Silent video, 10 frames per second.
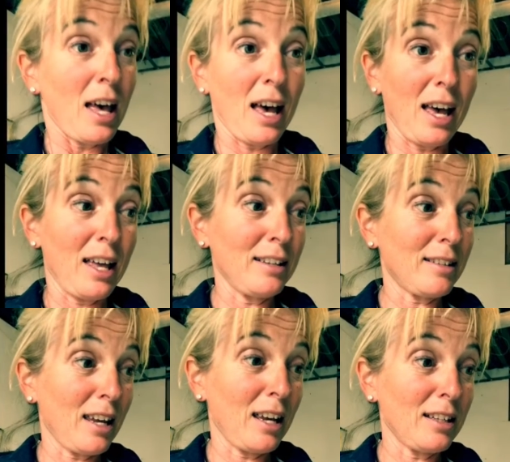and
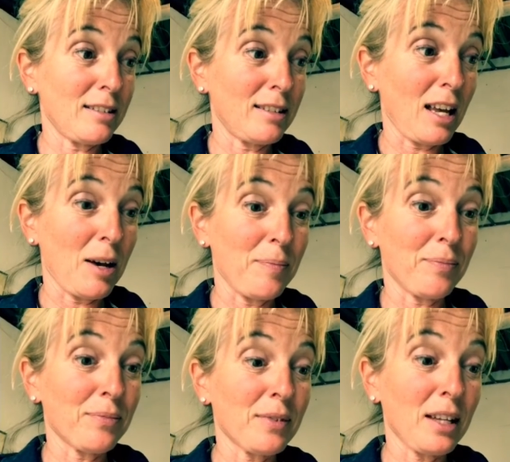
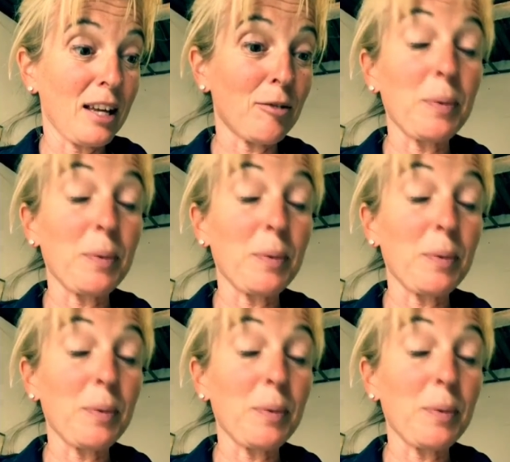it's